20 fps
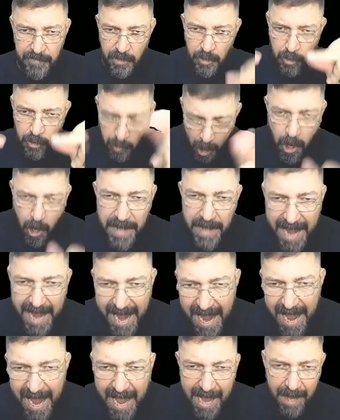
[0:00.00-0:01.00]
Go
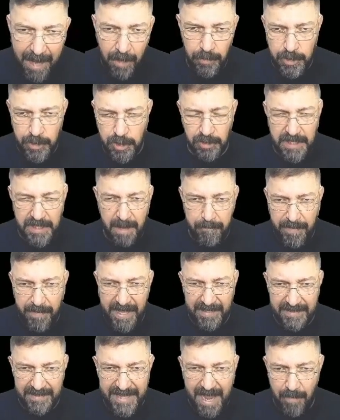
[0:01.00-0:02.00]
now to the
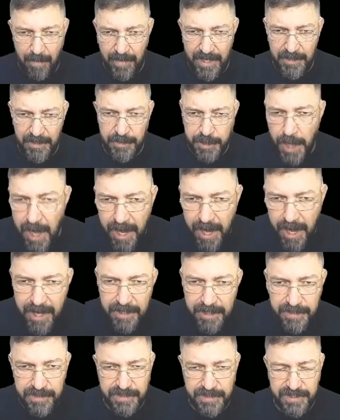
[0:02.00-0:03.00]
pit now in
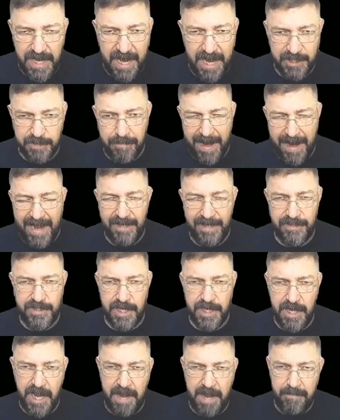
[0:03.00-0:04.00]
Jesus' mighty
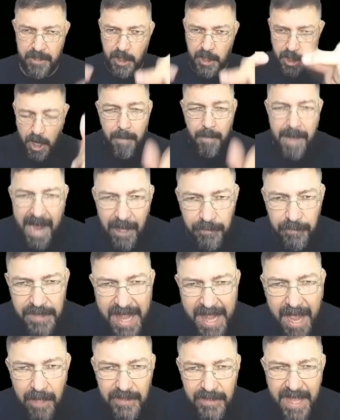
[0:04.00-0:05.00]
name. Come out
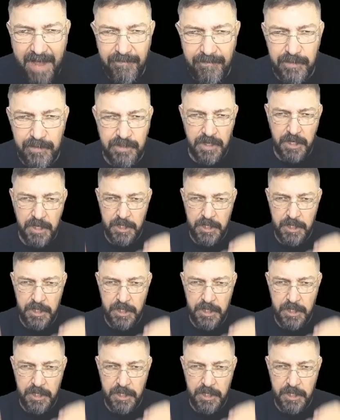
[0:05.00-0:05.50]
now, devils.